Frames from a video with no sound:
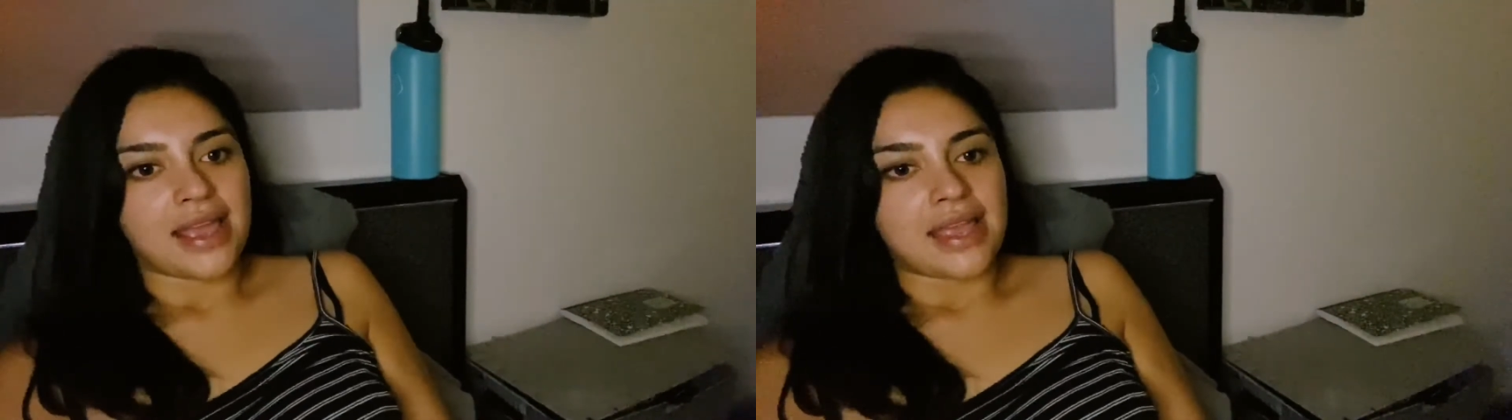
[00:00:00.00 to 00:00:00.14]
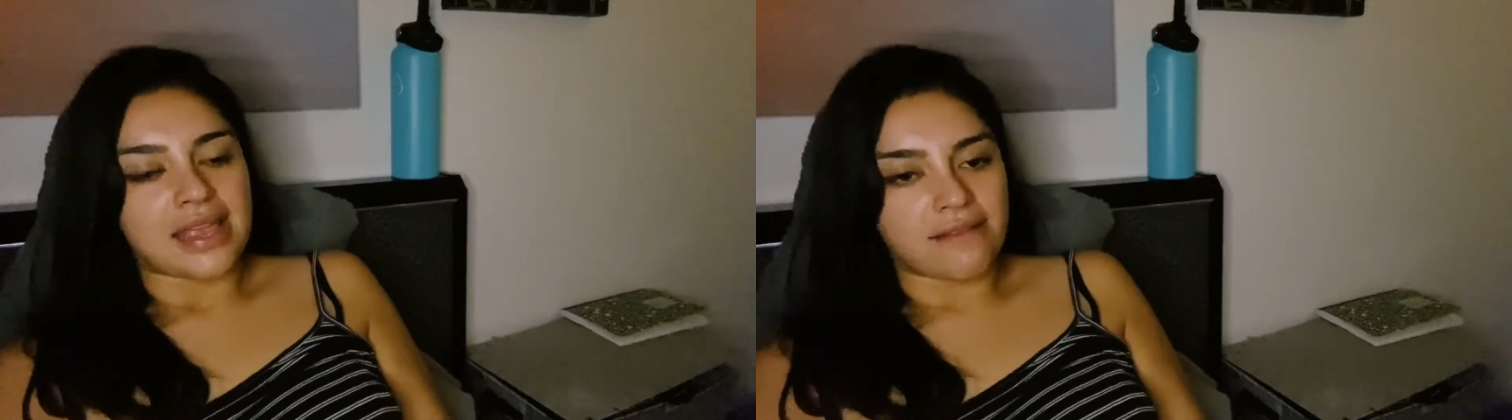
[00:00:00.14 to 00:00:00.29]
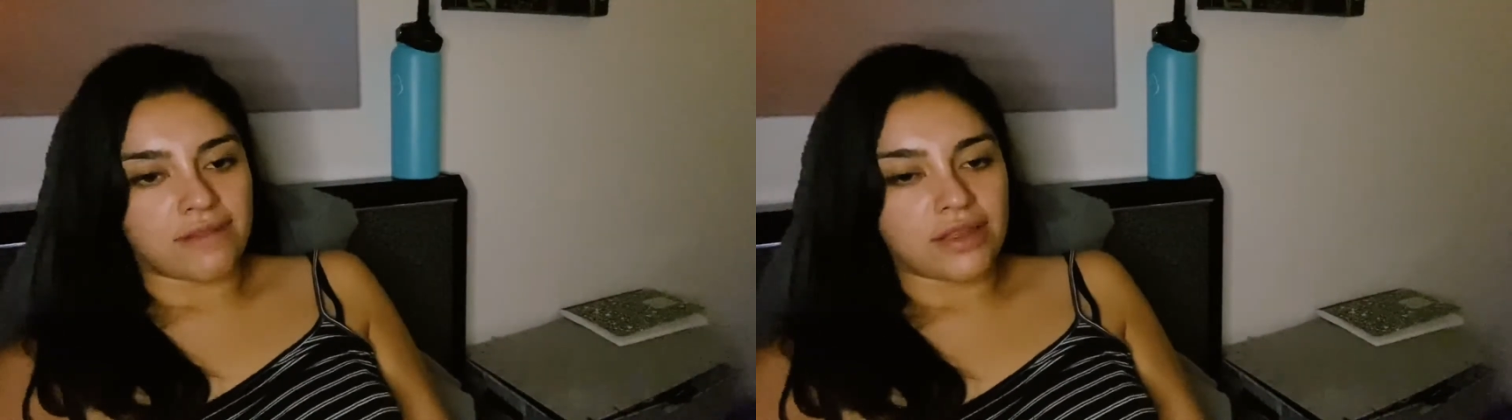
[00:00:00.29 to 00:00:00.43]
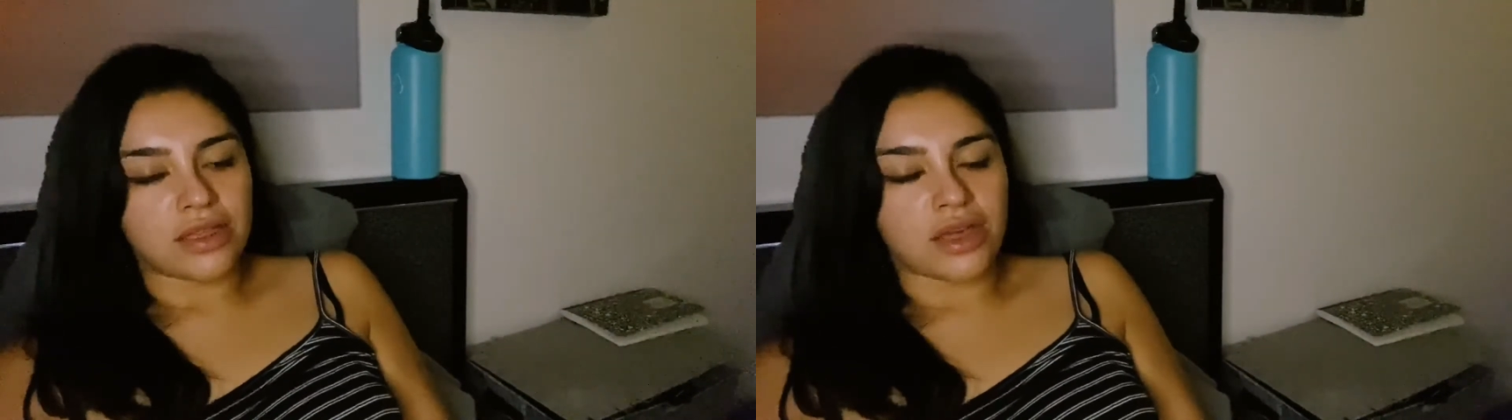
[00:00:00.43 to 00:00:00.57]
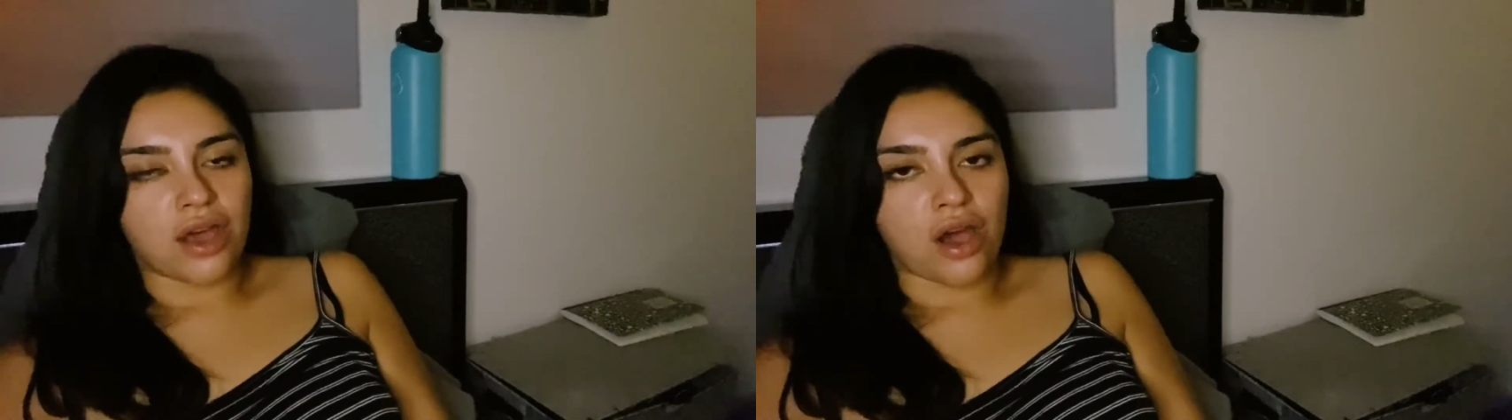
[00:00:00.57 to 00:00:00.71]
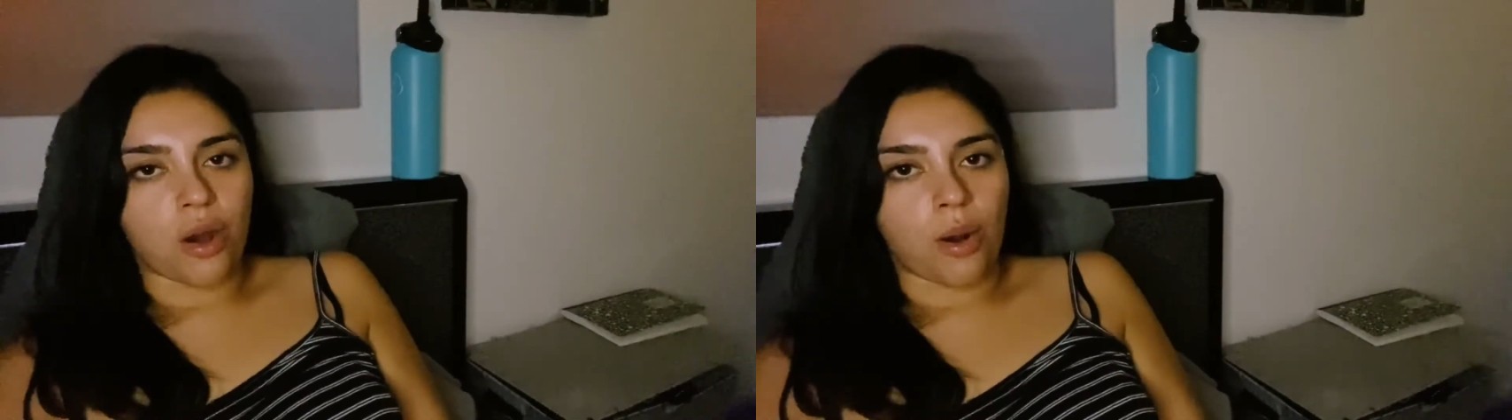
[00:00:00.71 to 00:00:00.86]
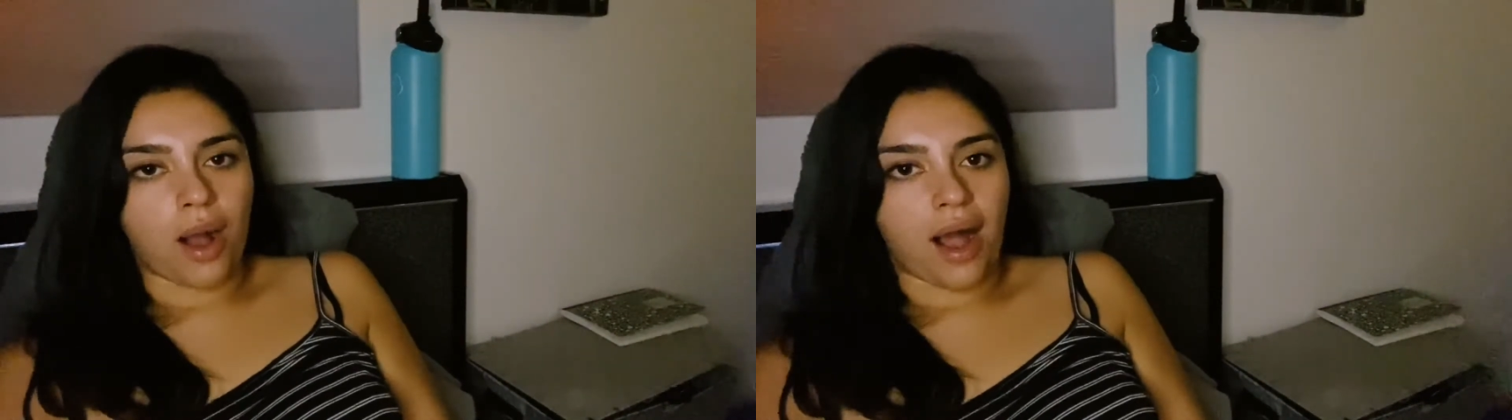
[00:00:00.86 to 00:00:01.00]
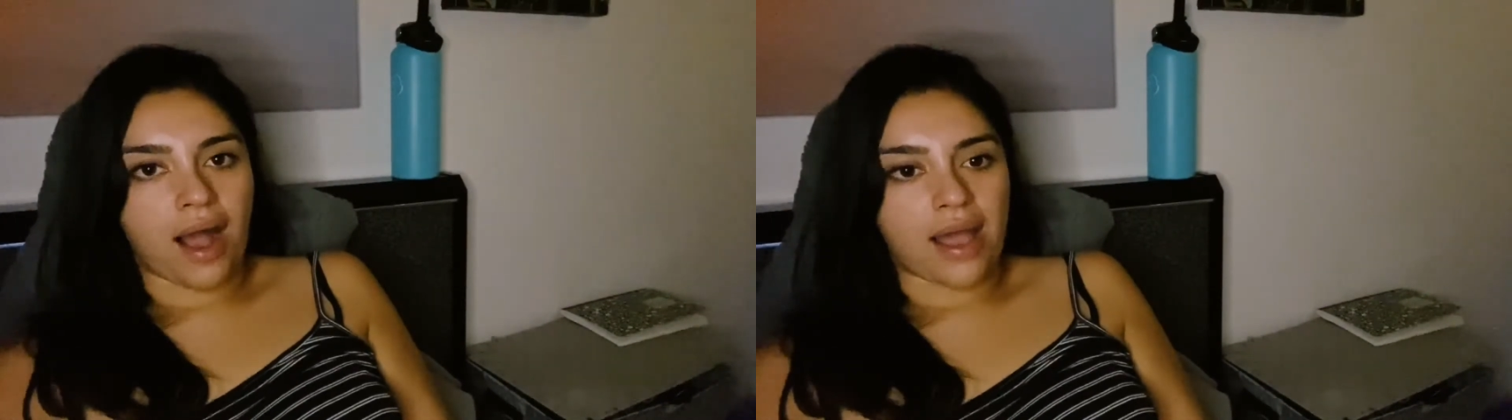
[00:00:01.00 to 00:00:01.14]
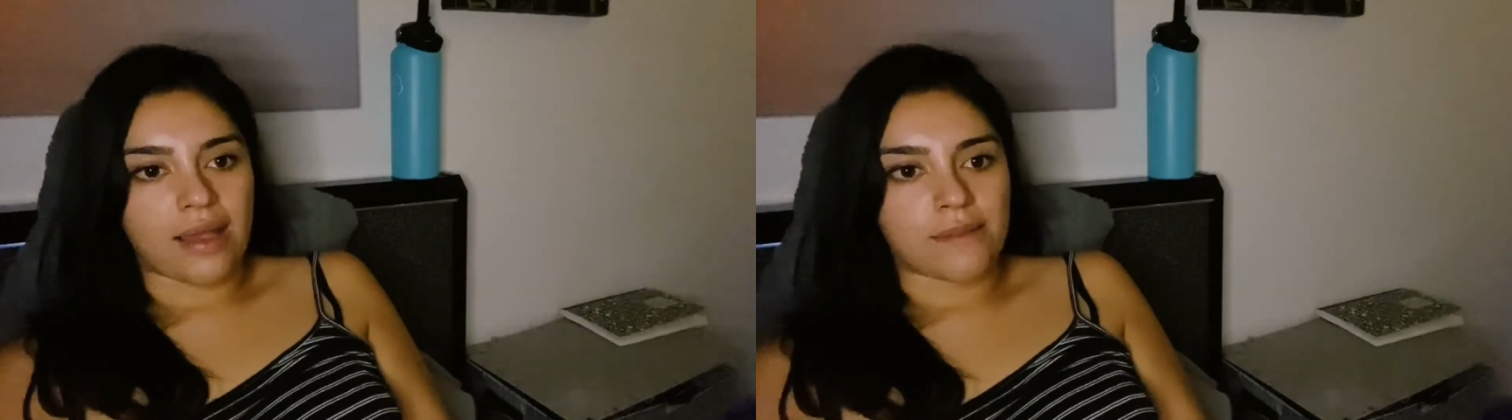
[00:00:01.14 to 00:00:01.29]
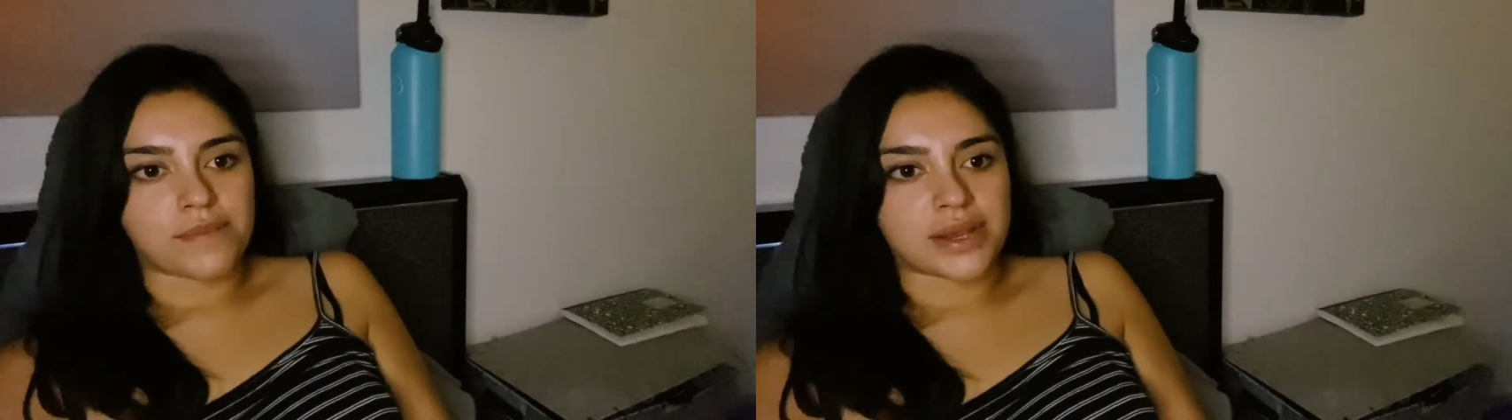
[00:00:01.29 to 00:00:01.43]
even though
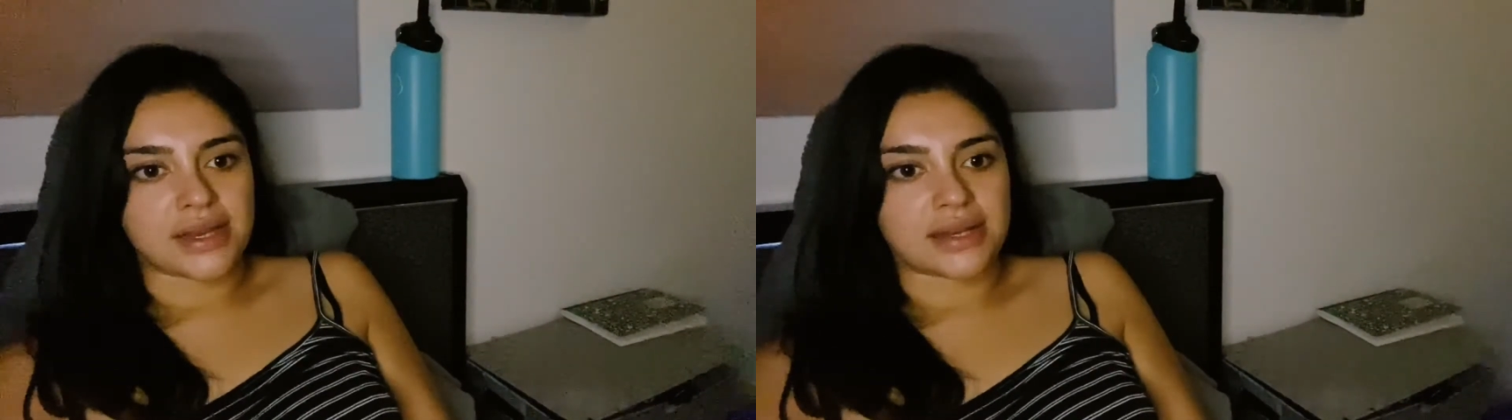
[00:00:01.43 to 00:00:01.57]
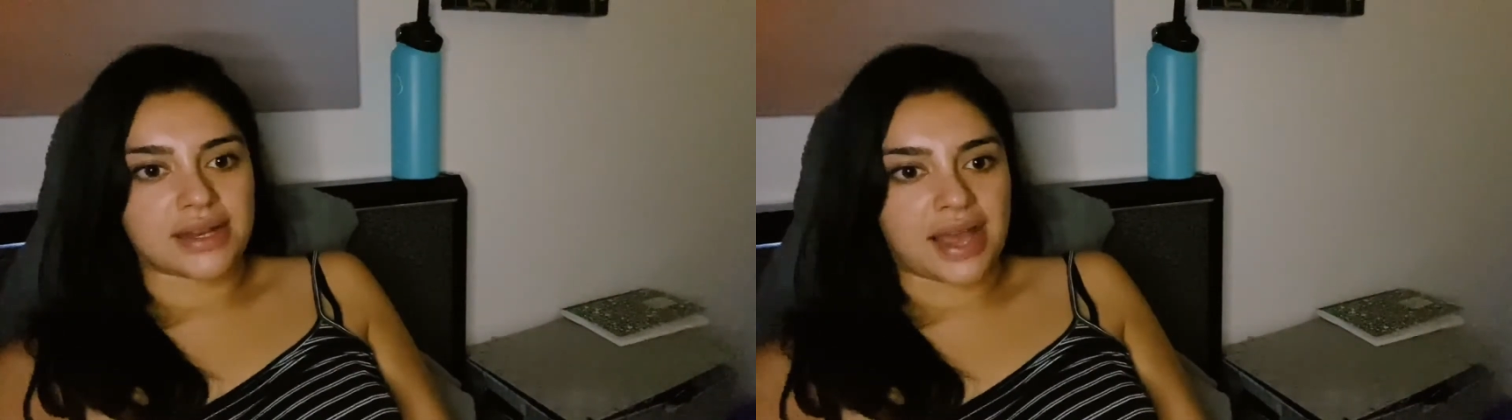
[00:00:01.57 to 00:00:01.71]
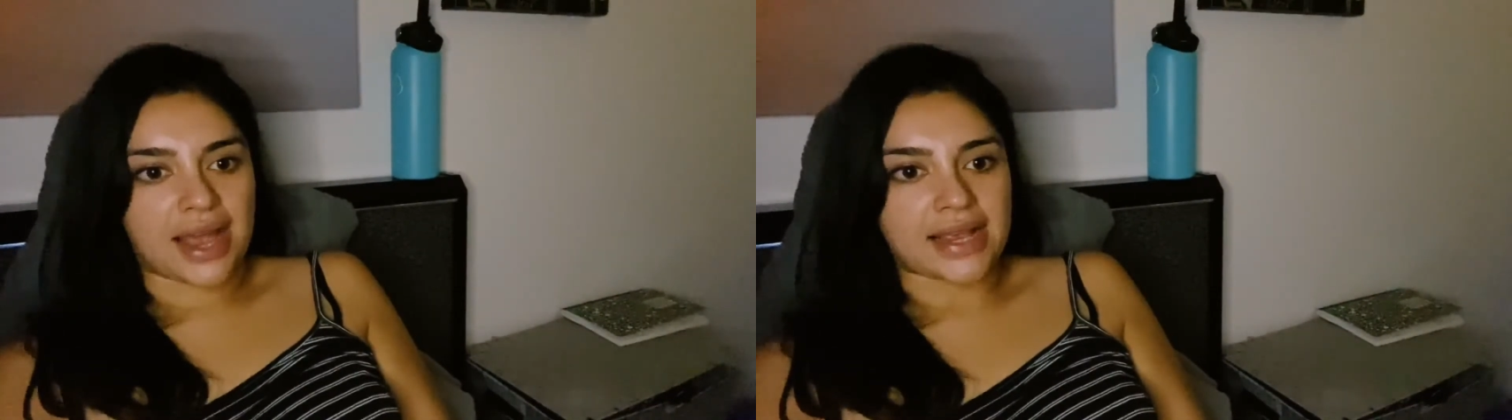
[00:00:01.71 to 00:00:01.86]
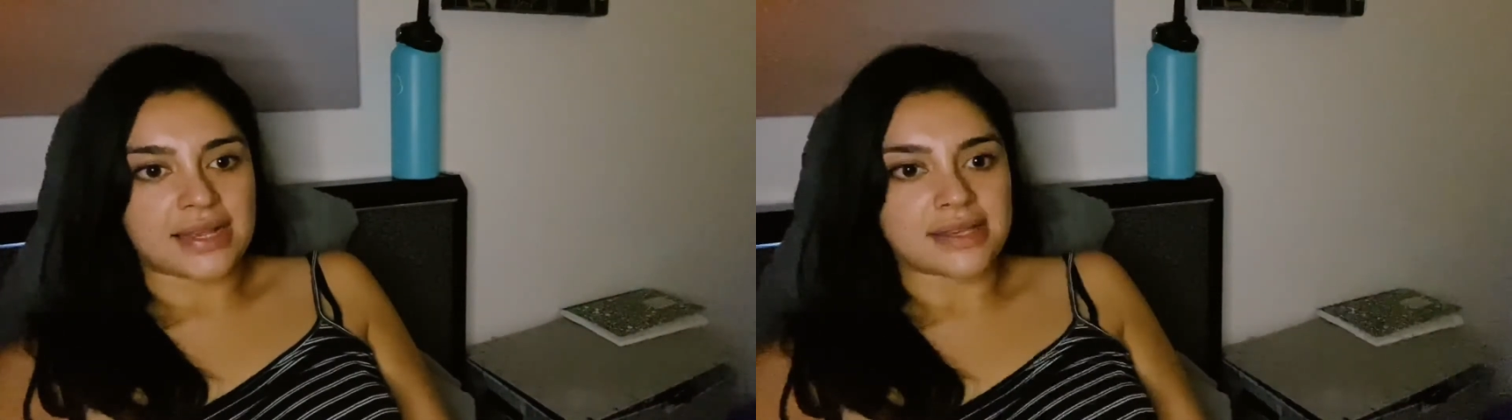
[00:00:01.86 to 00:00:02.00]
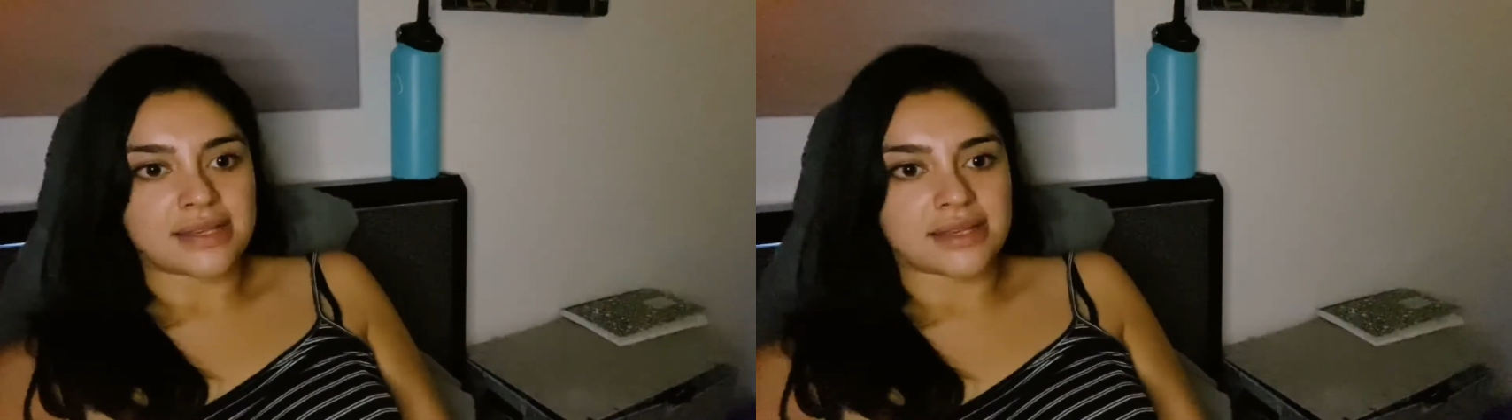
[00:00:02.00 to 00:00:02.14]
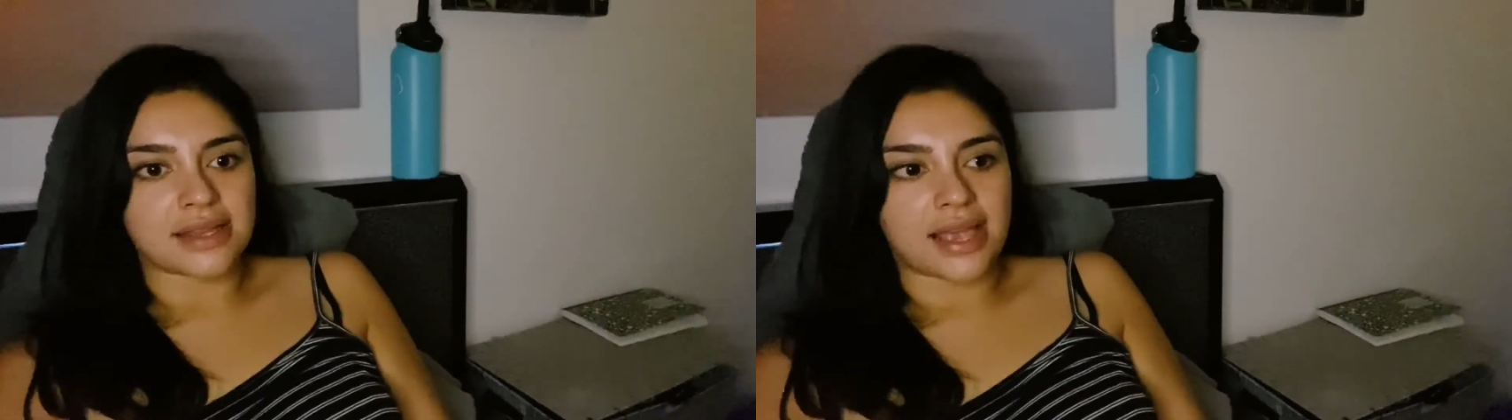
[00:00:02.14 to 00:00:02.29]
I'm being nice